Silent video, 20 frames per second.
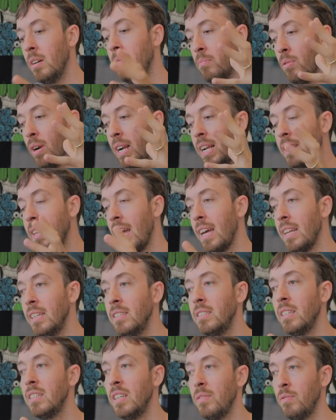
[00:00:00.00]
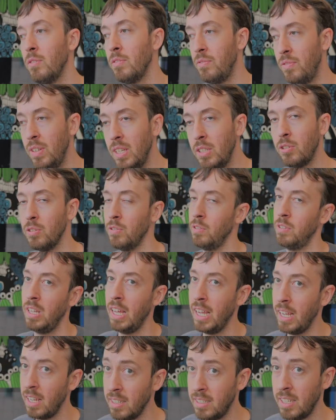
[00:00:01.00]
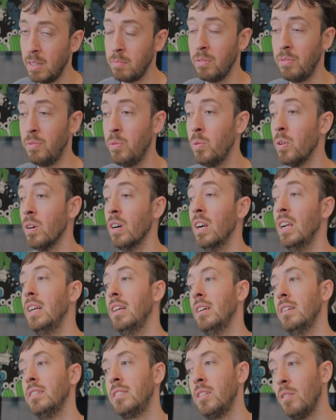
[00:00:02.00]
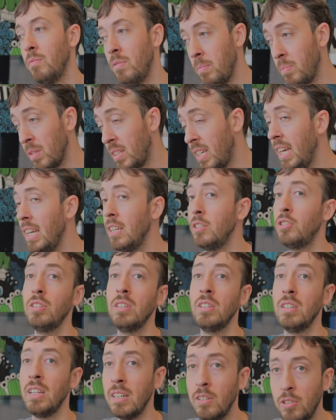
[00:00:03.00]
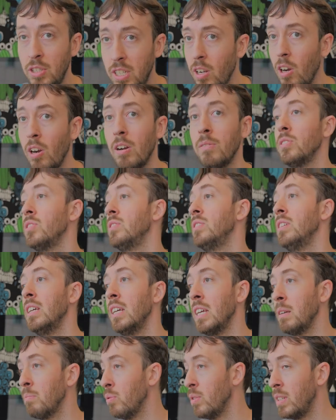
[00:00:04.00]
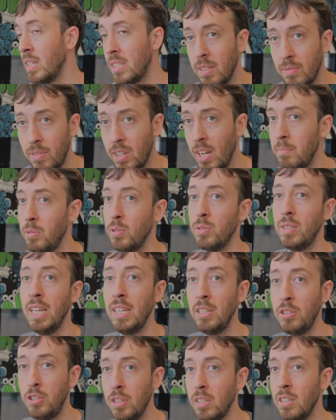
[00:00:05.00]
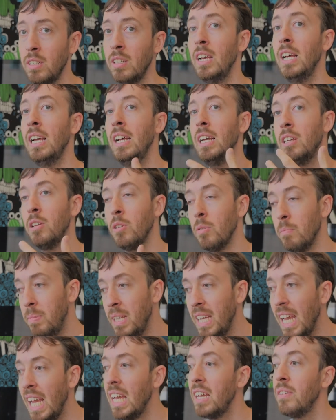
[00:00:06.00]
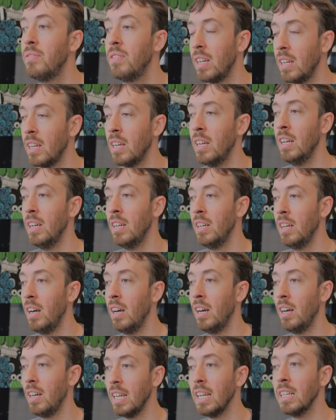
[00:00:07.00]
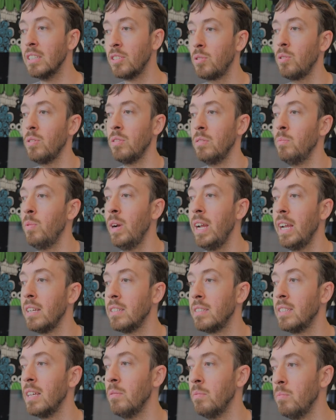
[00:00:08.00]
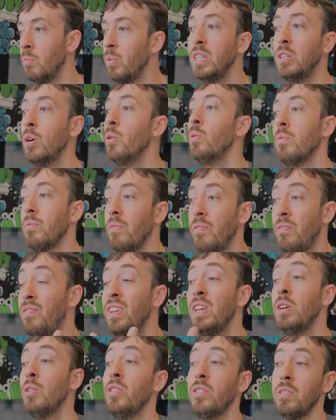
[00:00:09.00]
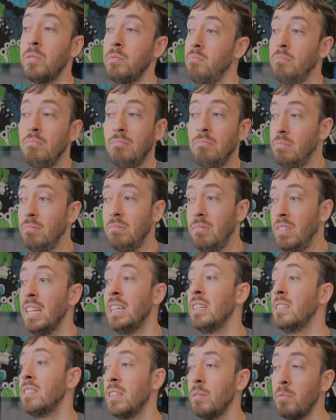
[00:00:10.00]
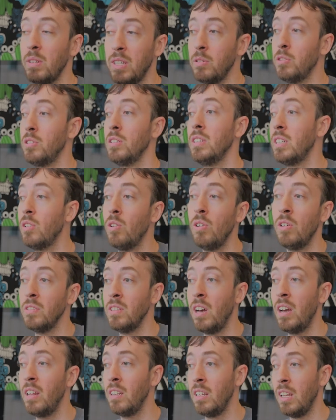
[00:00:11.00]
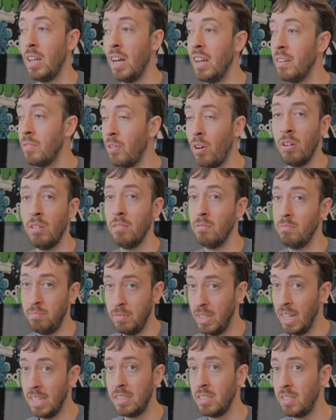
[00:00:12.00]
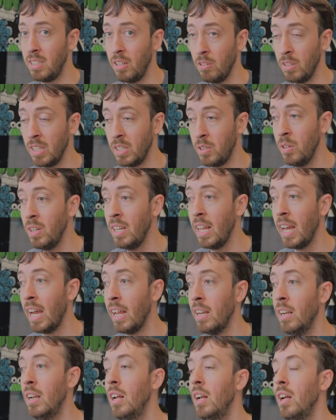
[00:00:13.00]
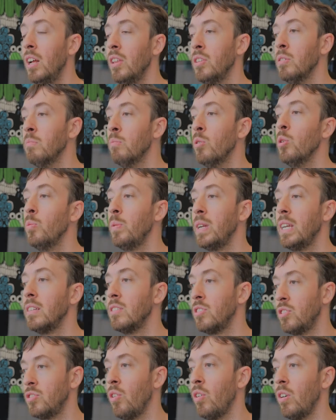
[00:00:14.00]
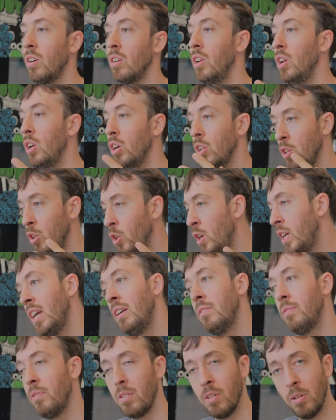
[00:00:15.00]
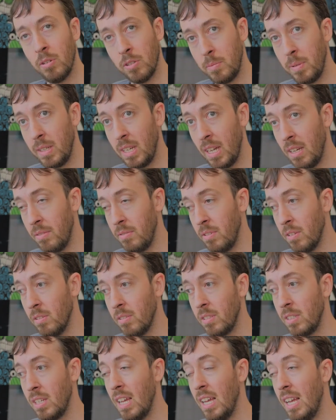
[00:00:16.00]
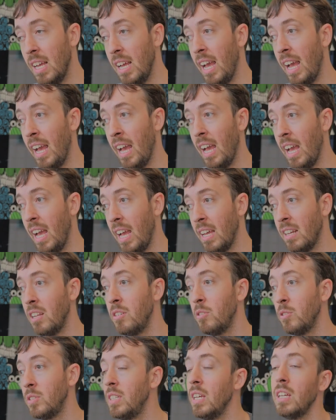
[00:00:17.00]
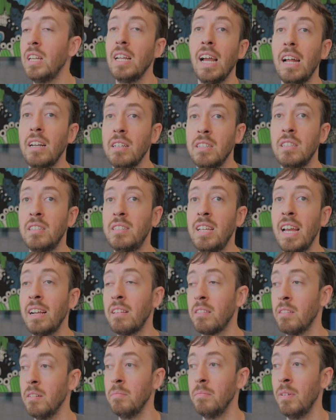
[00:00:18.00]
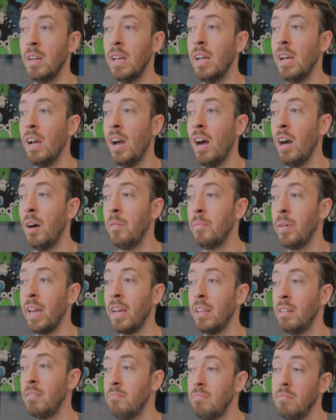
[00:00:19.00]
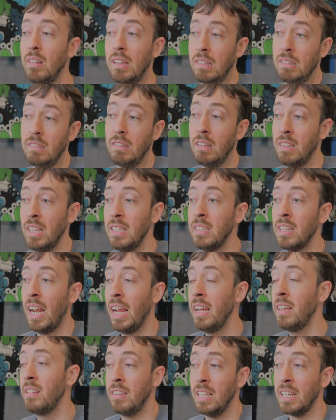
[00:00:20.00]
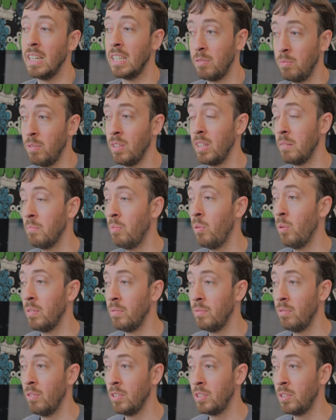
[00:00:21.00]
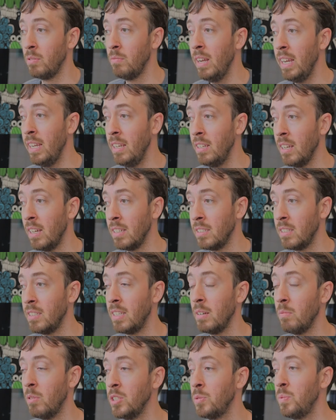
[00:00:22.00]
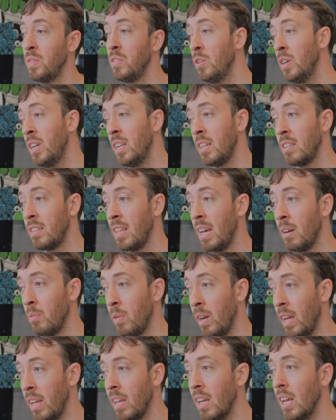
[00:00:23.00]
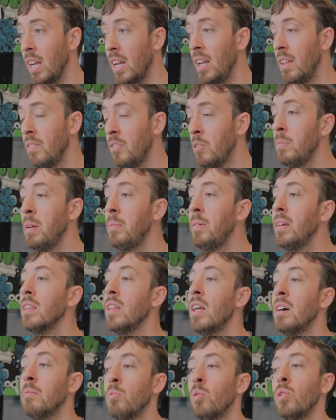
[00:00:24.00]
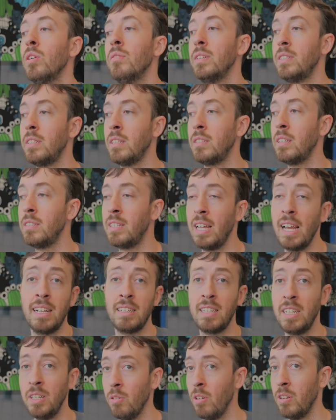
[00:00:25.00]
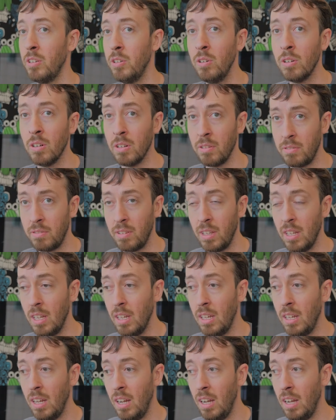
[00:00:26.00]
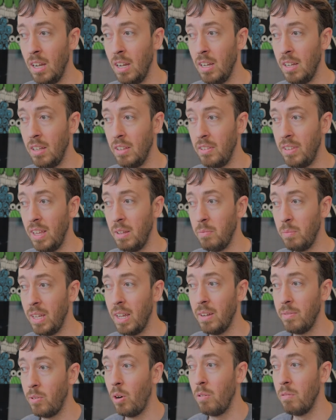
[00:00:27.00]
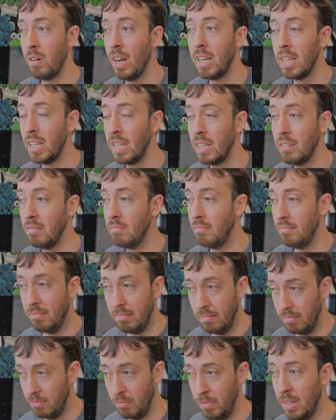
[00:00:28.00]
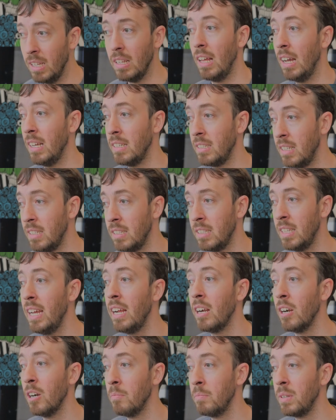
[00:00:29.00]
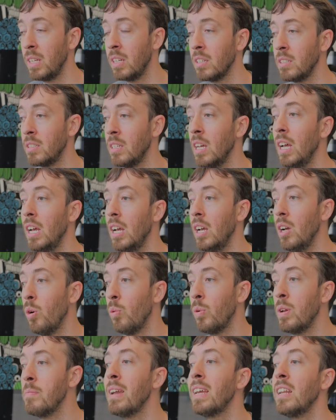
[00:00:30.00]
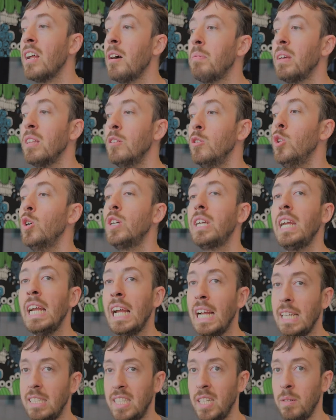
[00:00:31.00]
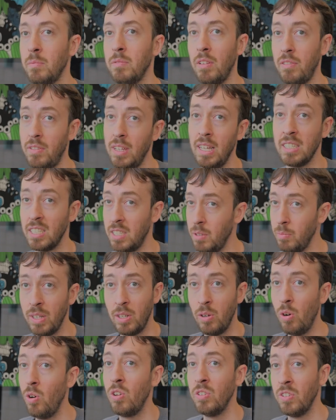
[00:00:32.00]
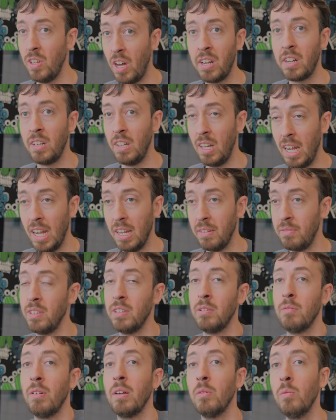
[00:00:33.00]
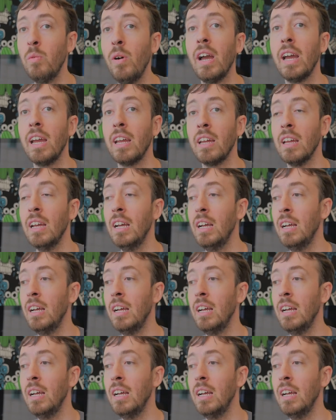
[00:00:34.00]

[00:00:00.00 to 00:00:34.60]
break that into different features, like I said before, self-replication, energy harvesting, predictive computation, you know, behaving in certain ways that we don't feel the things that we usually call not alive are necessarily good at, the more we can start looking for those behaviors and understanding how to detect them. And the thing I think is really important for us to recognize is that once we look at it that way, there may be a lot more of it to detect here on Earth than we have already realized is there, because we may not be looking at some of the things that we call not alive in the right way.